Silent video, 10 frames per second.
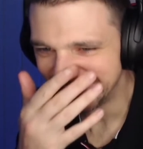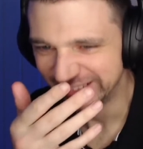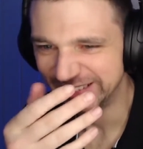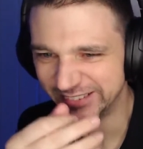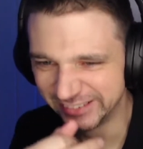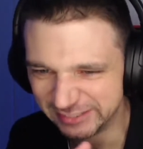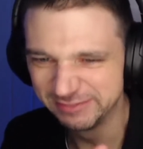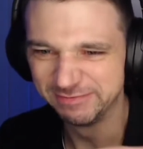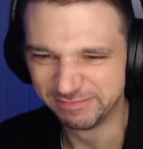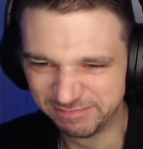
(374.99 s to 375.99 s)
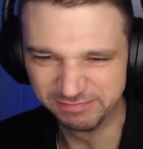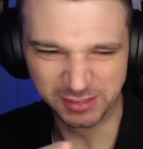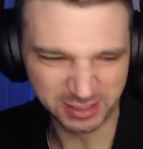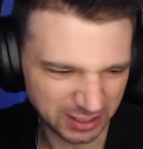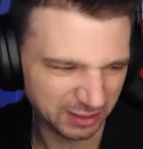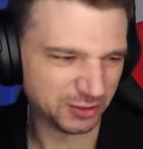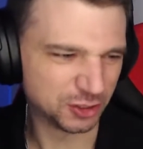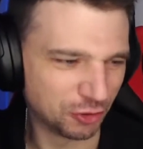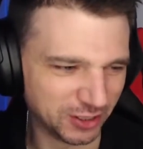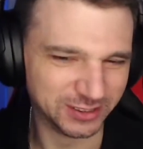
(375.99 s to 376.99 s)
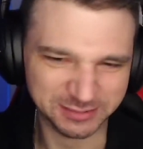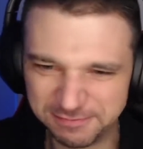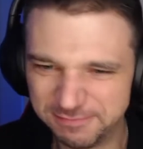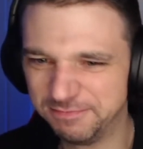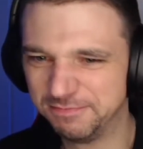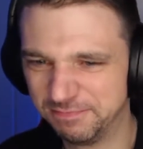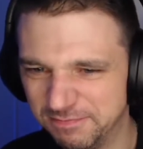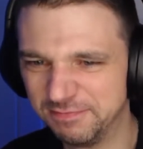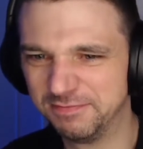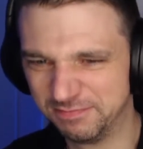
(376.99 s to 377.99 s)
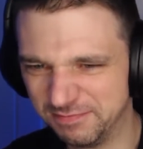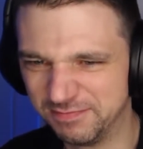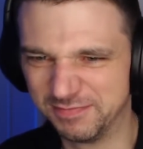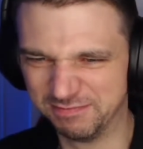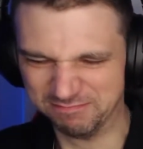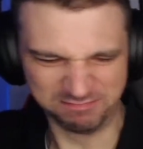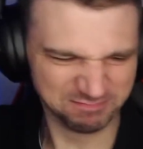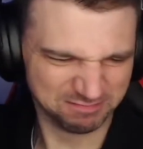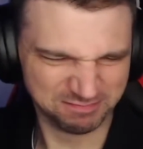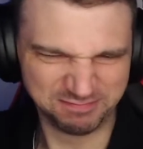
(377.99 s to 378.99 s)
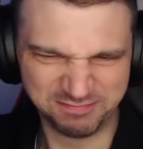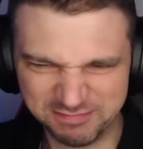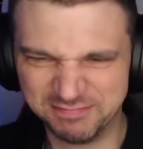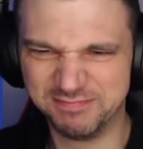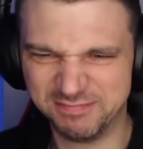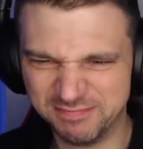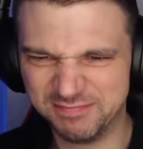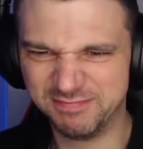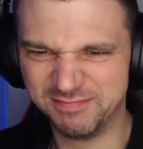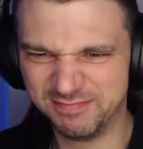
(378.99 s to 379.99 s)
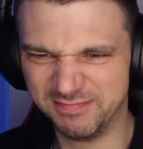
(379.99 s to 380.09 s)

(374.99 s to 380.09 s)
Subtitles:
Left a few offs laid out on the street. Trying to run away, so I got a jean. Yeah, a few months on and the bitch still asleep.